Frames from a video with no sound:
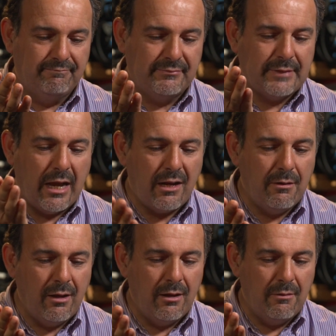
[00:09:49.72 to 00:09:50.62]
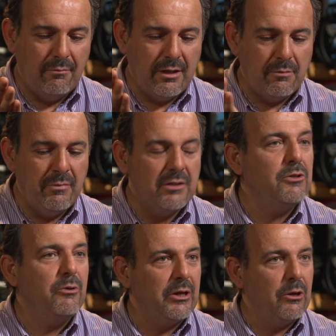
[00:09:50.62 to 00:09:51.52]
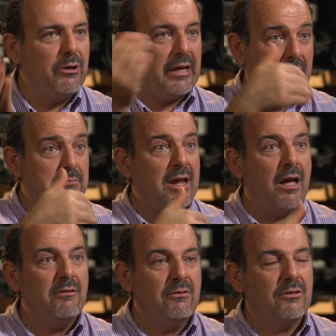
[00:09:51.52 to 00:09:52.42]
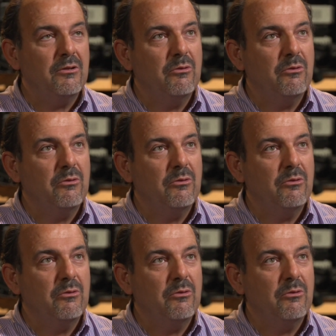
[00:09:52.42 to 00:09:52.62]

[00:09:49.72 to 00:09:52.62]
Taka Mitsui, who came down to.